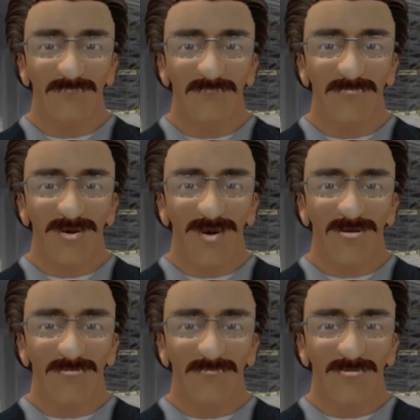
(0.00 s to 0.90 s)
In
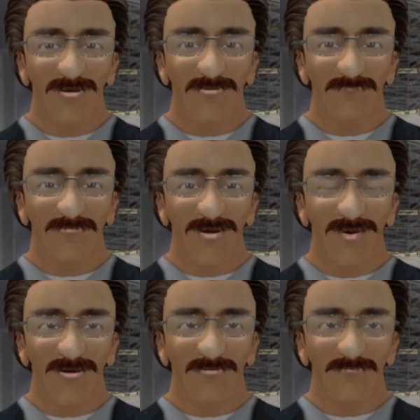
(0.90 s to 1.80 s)
addition to
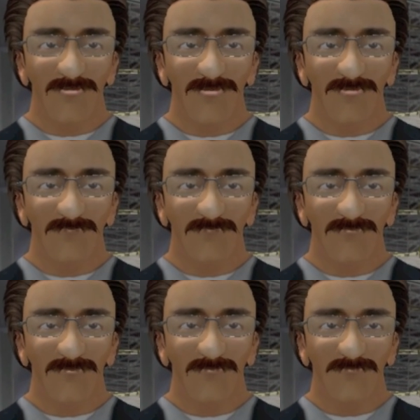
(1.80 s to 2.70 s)
prescribed audit
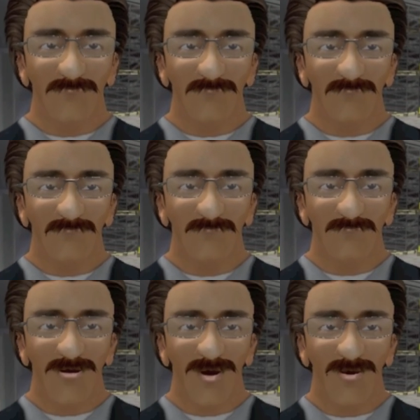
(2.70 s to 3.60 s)
procedures,
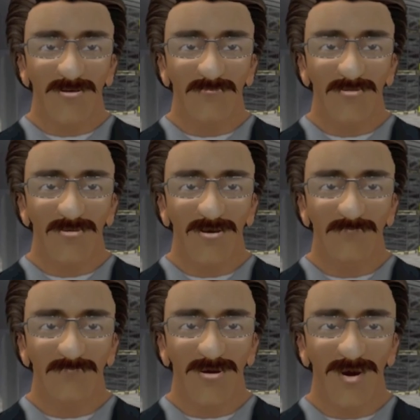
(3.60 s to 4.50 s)
we will test how
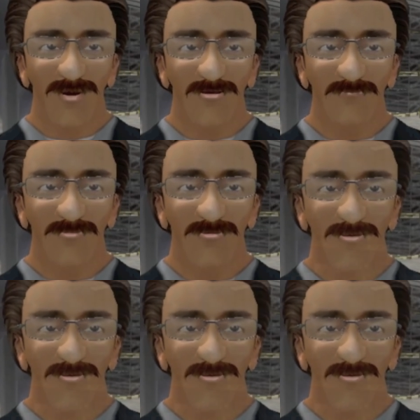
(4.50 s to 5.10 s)
well you can critically